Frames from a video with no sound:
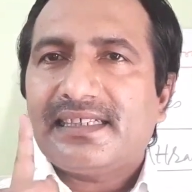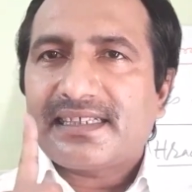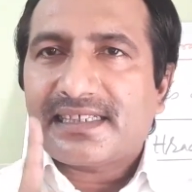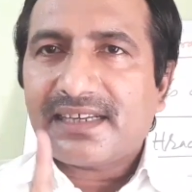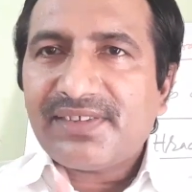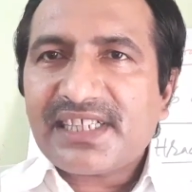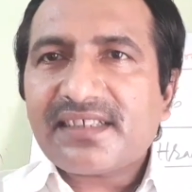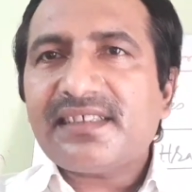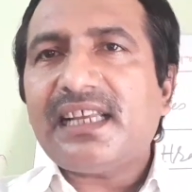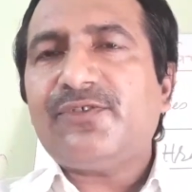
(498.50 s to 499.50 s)

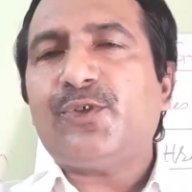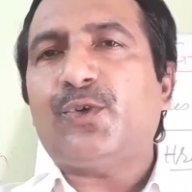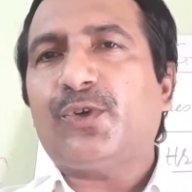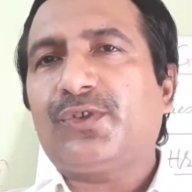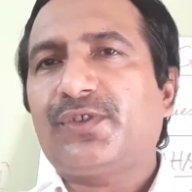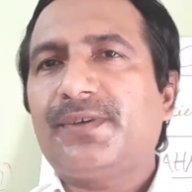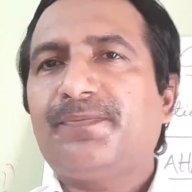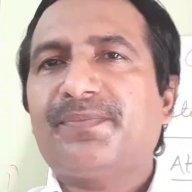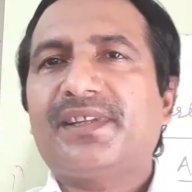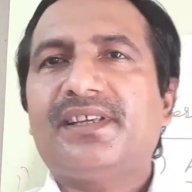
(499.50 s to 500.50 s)
gravitational force
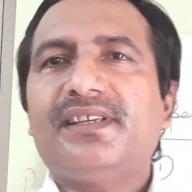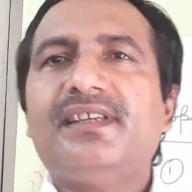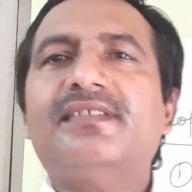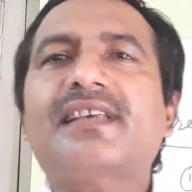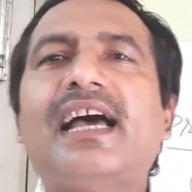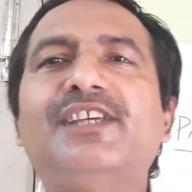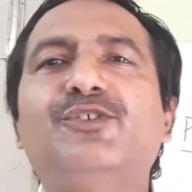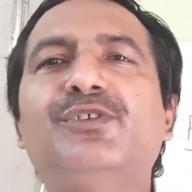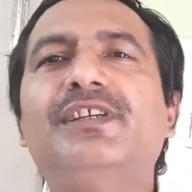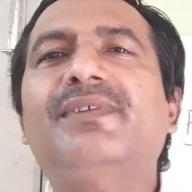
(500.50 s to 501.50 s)
is a
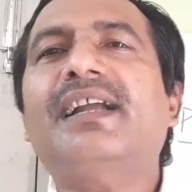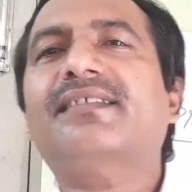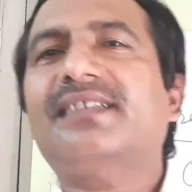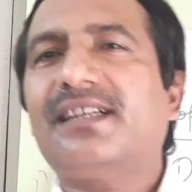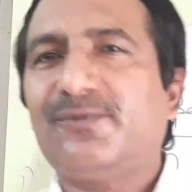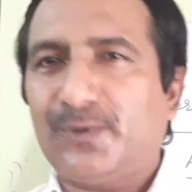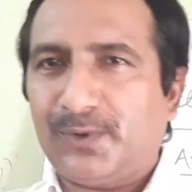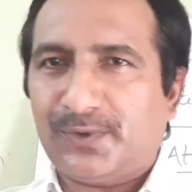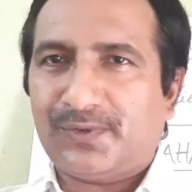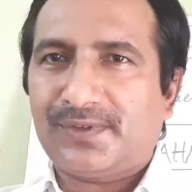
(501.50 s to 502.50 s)
universal
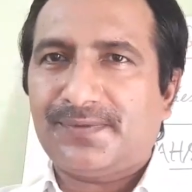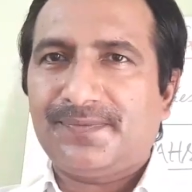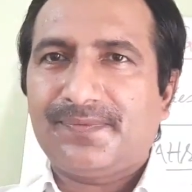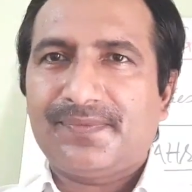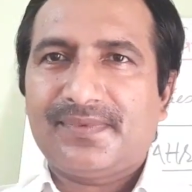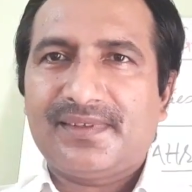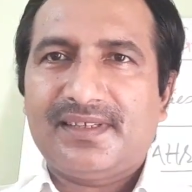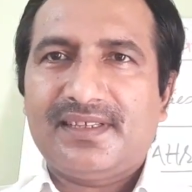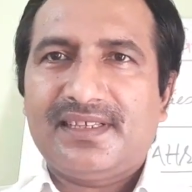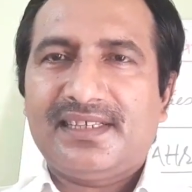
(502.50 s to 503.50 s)
force.
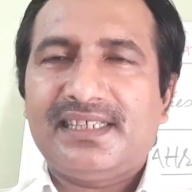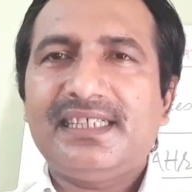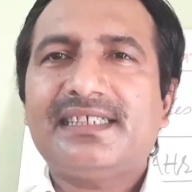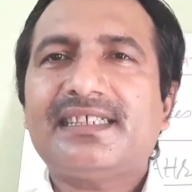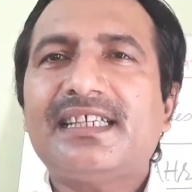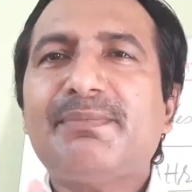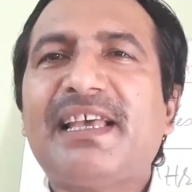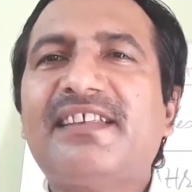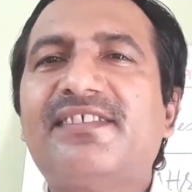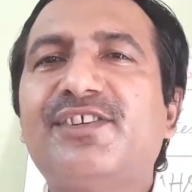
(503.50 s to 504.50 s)
It
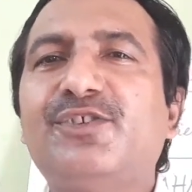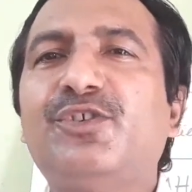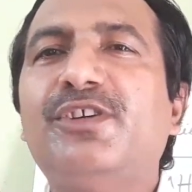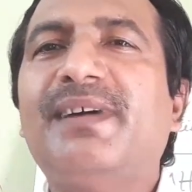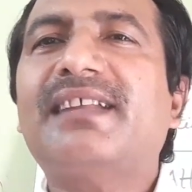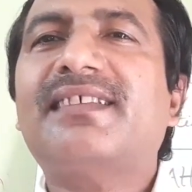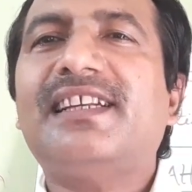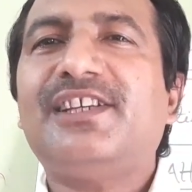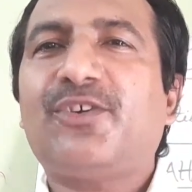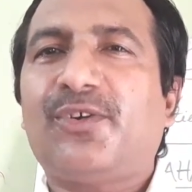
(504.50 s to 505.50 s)
remains
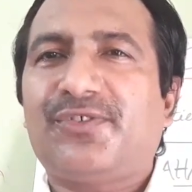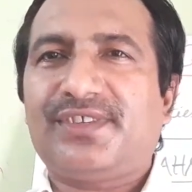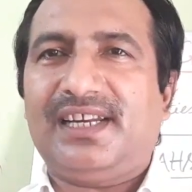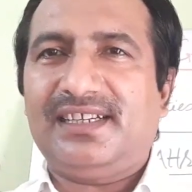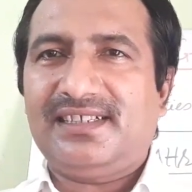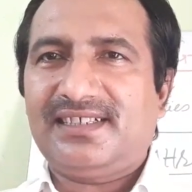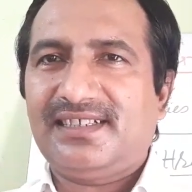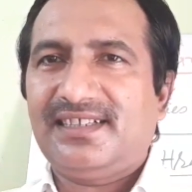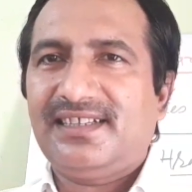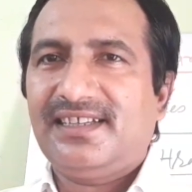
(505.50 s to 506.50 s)
universally constant.
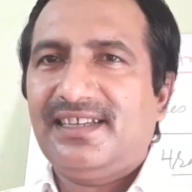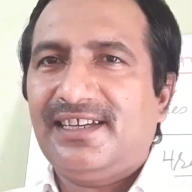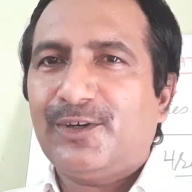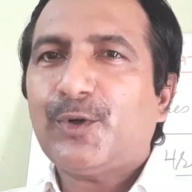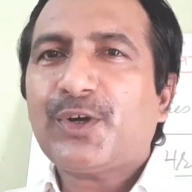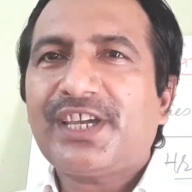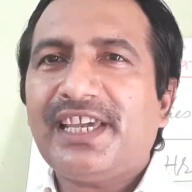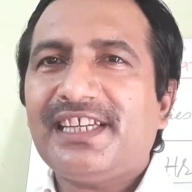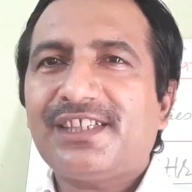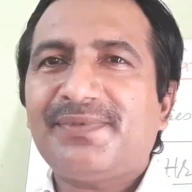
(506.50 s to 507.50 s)

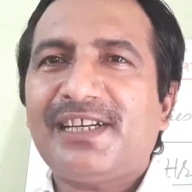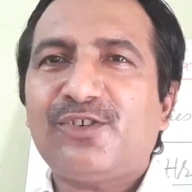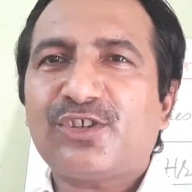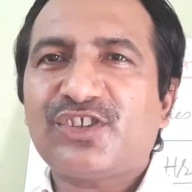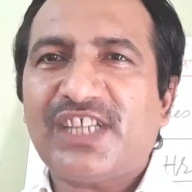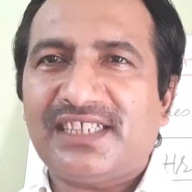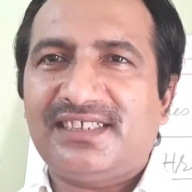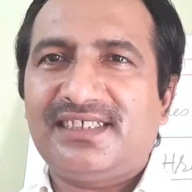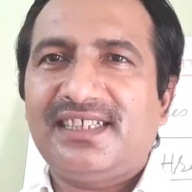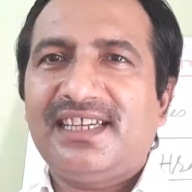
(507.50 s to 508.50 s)
Okay, it will not
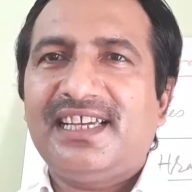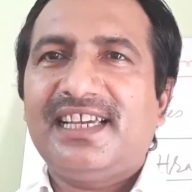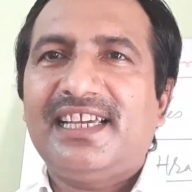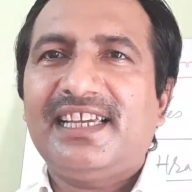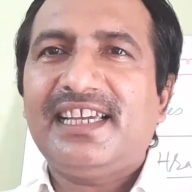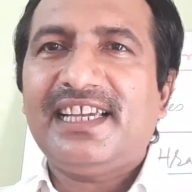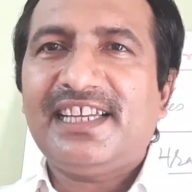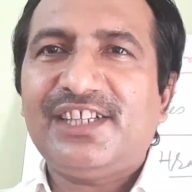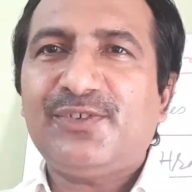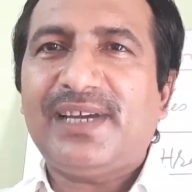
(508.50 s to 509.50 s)
change
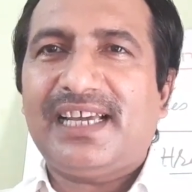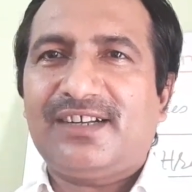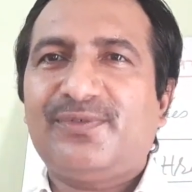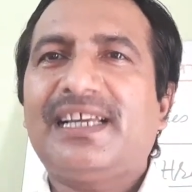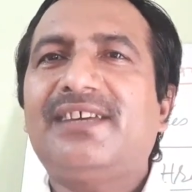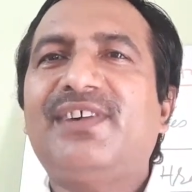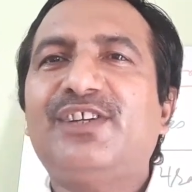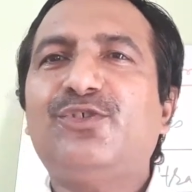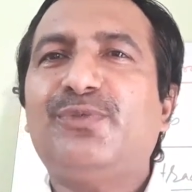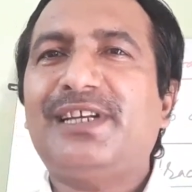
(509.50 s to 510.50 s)
anywhere, wherever
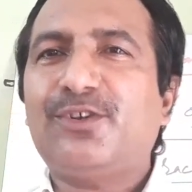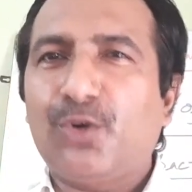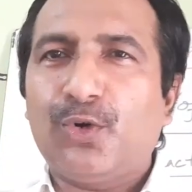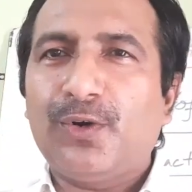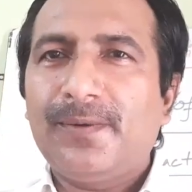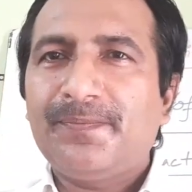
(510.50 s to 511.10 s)
you will go.